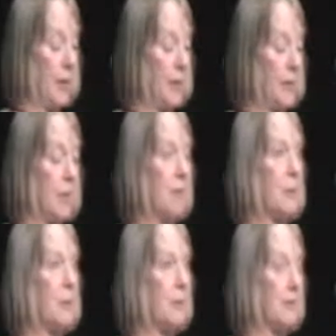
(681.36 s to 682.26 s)
a
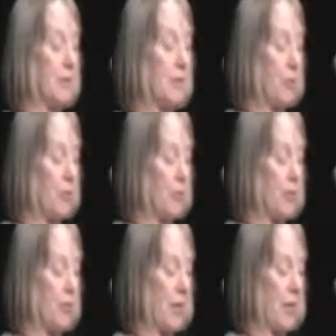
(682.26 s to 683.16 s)
tempting but
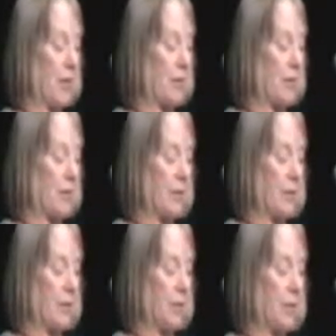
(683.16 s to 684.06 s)
dangerous activity
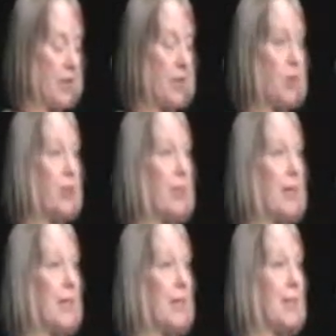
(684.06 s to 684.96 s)
which is
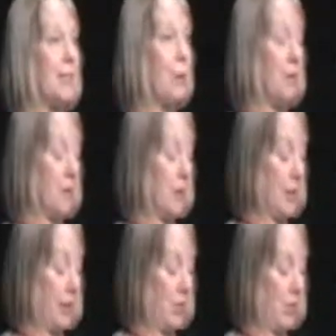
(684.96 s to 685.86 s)
duplicated all over the
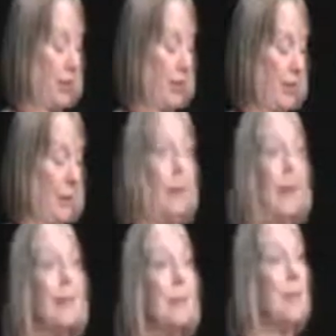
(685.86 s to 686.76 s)
country,
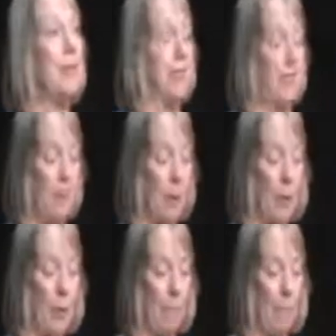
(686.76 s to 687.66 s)
as in my next
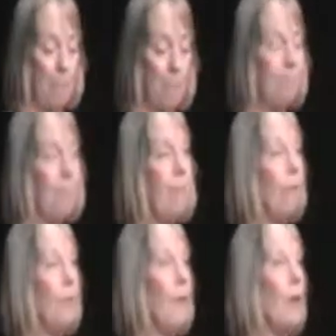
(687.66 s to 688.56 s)
poem.
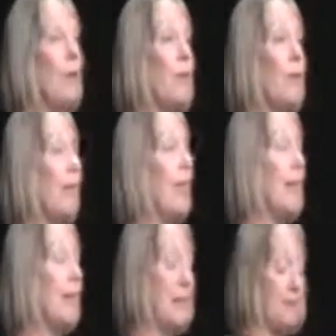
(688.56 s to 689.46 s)
The
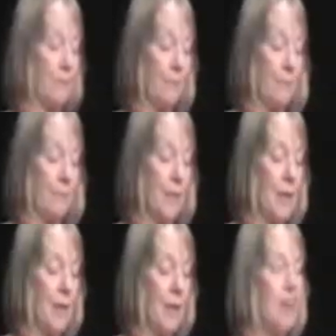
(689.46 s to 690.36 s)
lake.
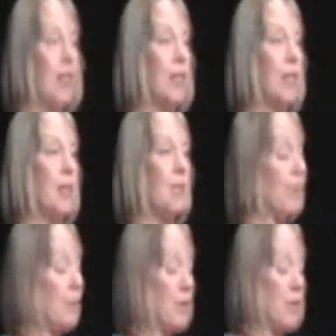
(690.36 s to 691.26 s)

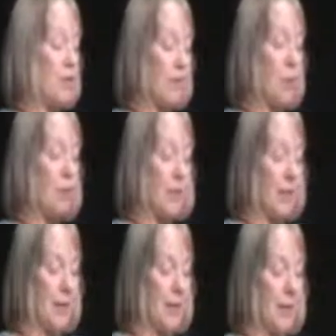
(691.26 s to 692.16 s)
Trousers rolled
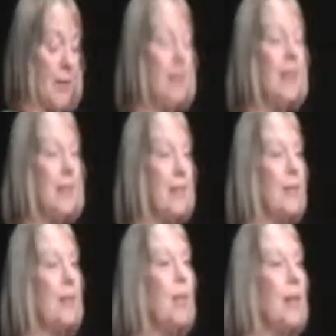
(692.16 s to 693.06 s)
up, his
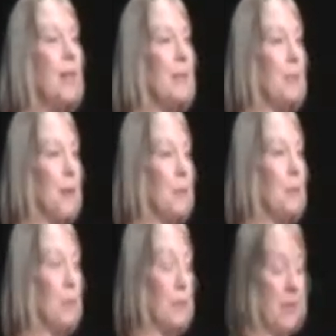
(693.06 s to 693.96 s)
knees quake by the
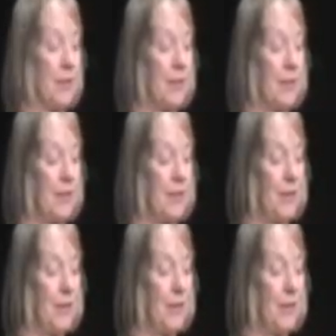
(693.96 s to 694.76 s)
waterside.